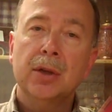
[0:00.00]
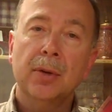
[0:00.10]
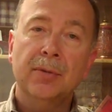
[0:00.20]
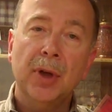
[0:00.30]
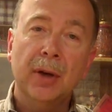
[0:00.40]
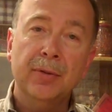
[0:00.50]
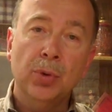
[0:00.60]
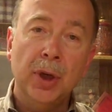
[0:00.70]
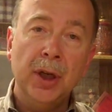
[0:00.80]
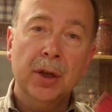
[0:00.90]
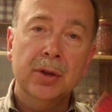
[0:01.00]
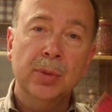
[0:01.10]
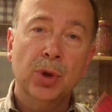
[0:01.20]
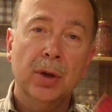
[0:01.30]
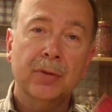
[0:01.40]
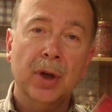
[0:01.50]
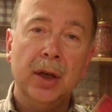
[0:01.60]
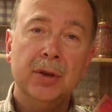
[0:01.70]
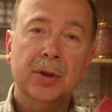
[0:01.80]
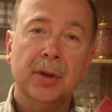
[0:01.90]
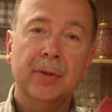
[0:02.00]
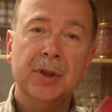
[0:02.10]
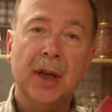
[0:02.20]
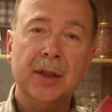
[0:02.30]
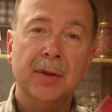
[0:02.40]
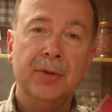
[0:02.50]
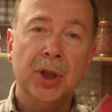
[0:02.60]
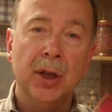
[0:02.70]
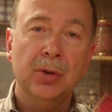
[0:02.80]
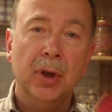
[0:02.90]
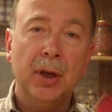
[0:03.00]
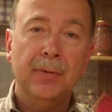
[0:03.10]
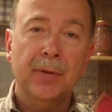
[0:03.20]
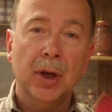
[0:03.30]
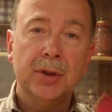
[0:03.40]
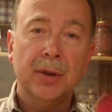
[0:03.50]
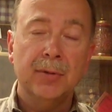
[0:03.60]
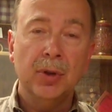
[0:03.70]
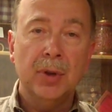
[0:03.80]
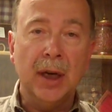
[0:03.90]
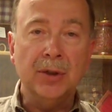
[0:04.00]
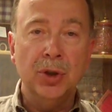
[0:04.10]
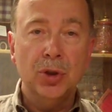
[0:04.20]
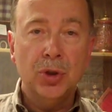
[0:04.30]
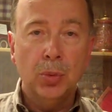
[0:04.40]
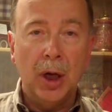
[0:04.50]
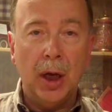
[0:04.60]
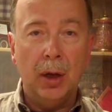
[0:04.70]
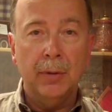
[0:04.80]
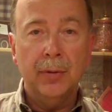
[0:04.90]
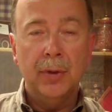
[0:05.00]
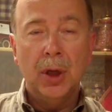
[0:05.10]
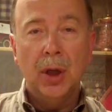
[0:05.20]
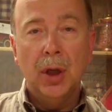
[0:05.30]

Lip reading: So if you have 20 years or more of credit service as of January 1st of 2012,